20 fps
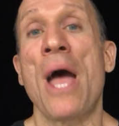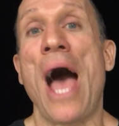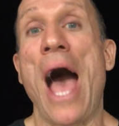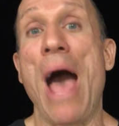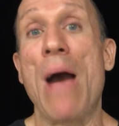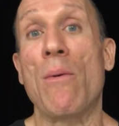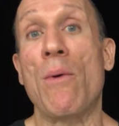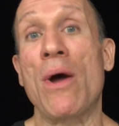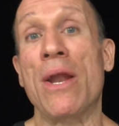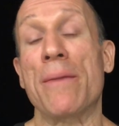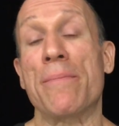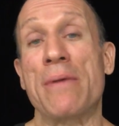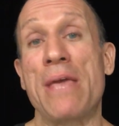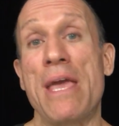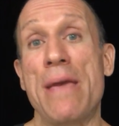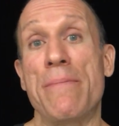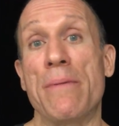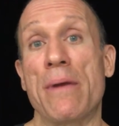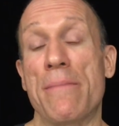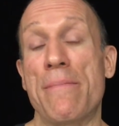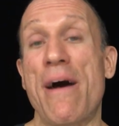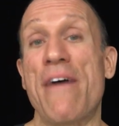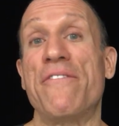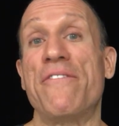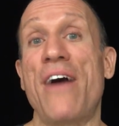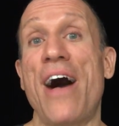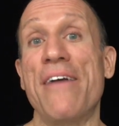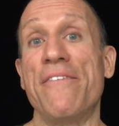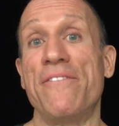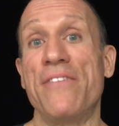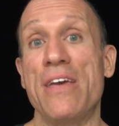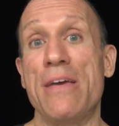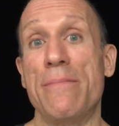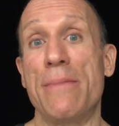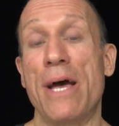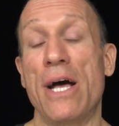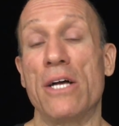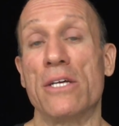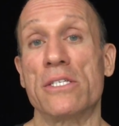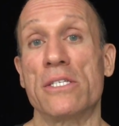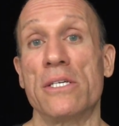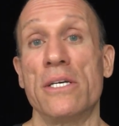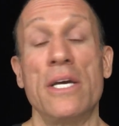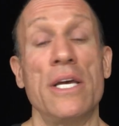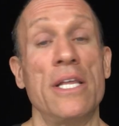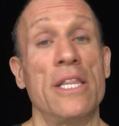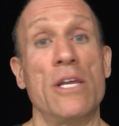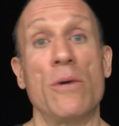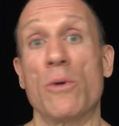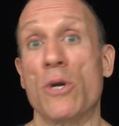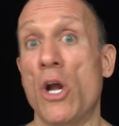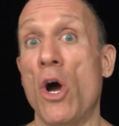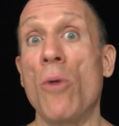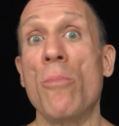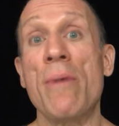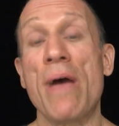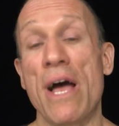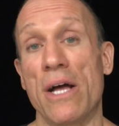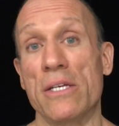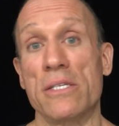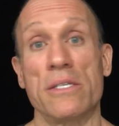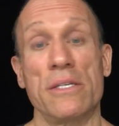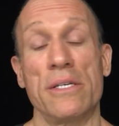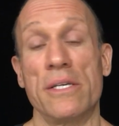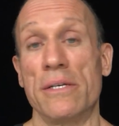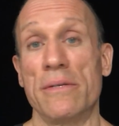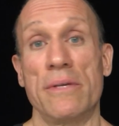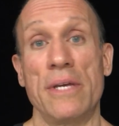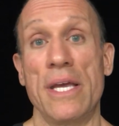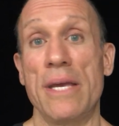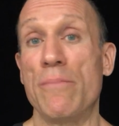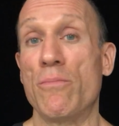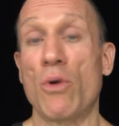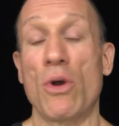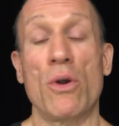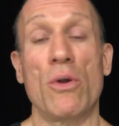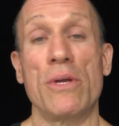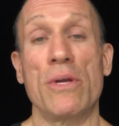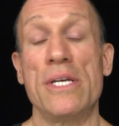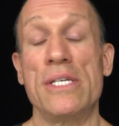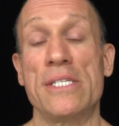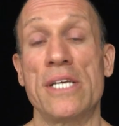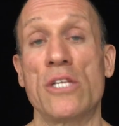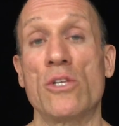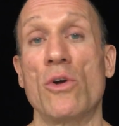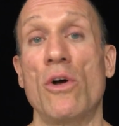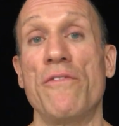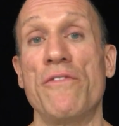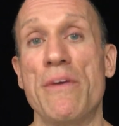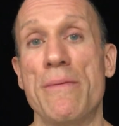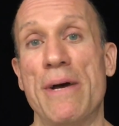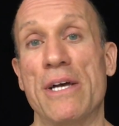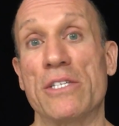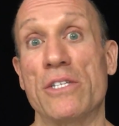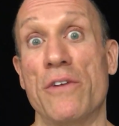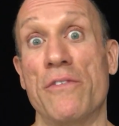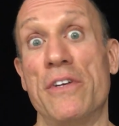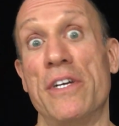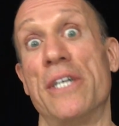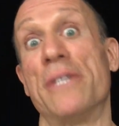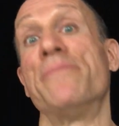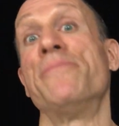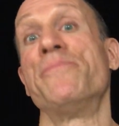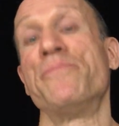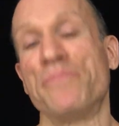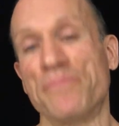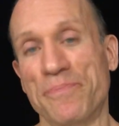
I wound up keeping about 5 females. There were no males. He sent all females over here.